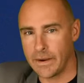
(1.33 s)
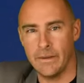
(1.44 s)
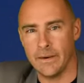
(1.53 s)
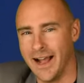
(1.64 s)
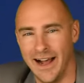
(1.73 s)
Here
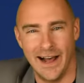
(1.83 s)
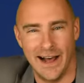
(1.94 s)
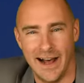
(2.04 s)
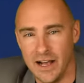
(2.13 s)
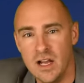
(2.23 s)
we go.
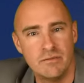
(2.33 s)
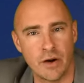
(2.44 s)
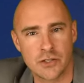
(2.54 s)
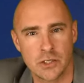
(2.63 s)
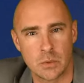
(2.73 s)

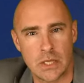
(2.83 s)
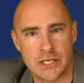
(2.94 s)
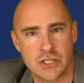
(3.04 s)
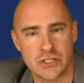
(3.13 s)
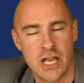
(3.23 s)
Functional
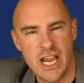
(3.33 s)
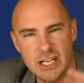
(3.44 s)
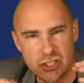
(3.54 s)
relations.